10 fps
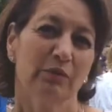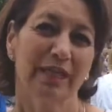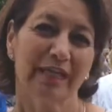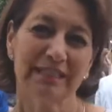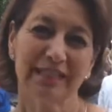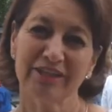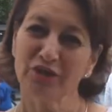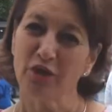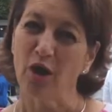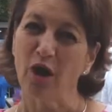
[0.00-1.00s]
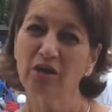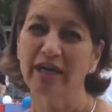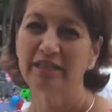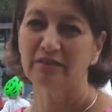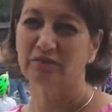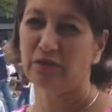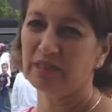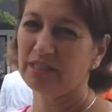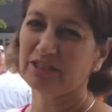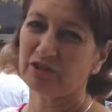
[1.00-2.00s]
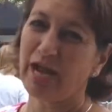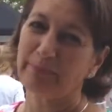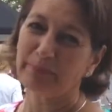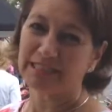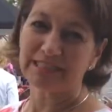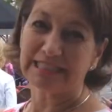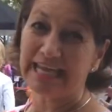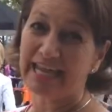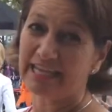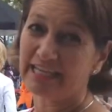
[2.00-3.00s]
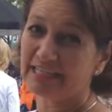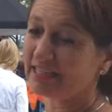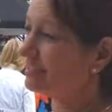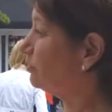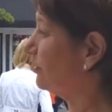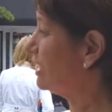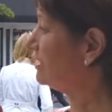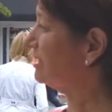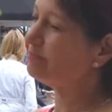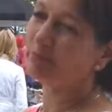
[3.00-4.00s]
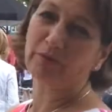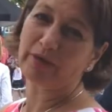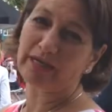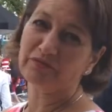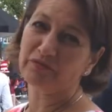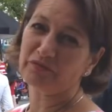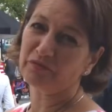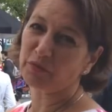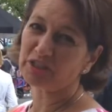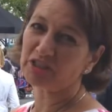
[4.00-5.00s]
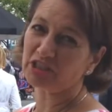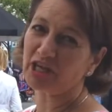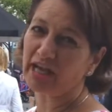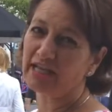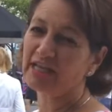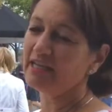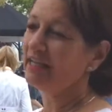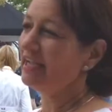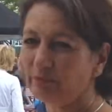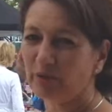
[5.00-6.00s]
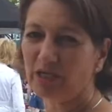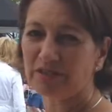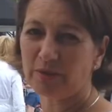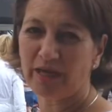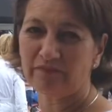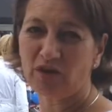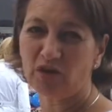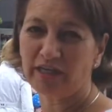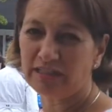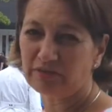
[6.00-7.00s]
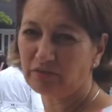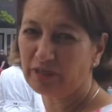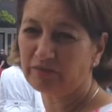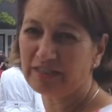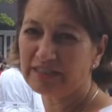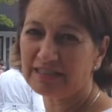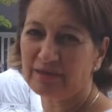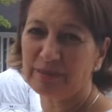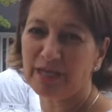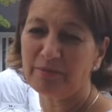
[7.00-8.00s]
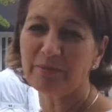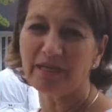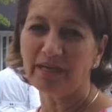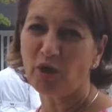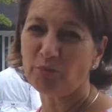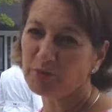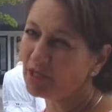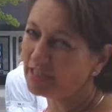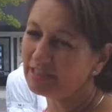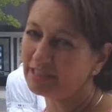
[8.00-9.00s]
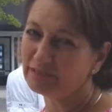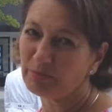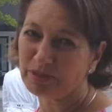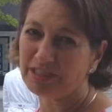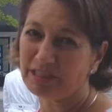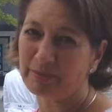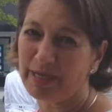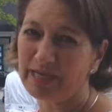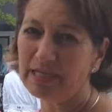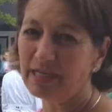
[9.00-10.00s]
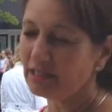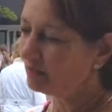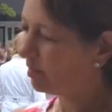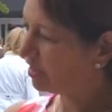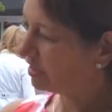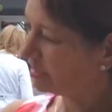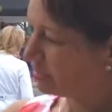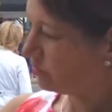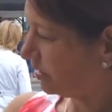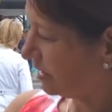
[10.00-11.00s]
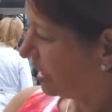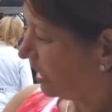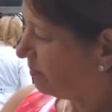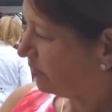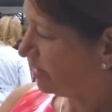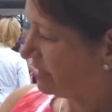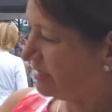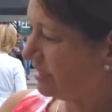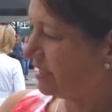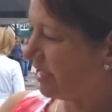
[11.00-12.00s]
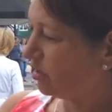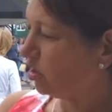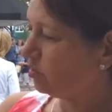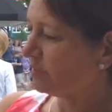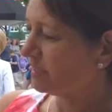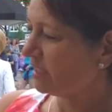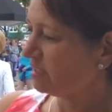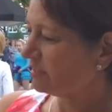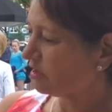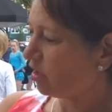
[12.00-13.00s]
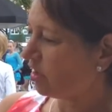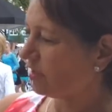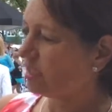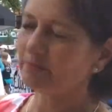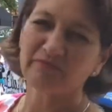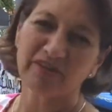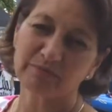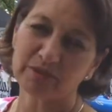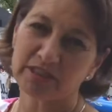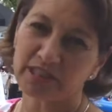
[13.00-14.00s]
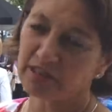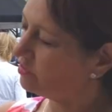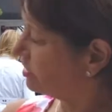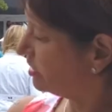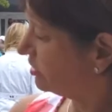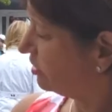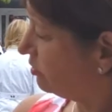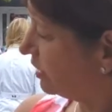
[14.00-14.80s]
I'd like to let you know all kinds of great things are happening. Today is a great heat parade for the 4th of July. We also have all kinds of great events coming up. Hope you guys can participate. The market is really up. You can see that home sales are up 5% year to year.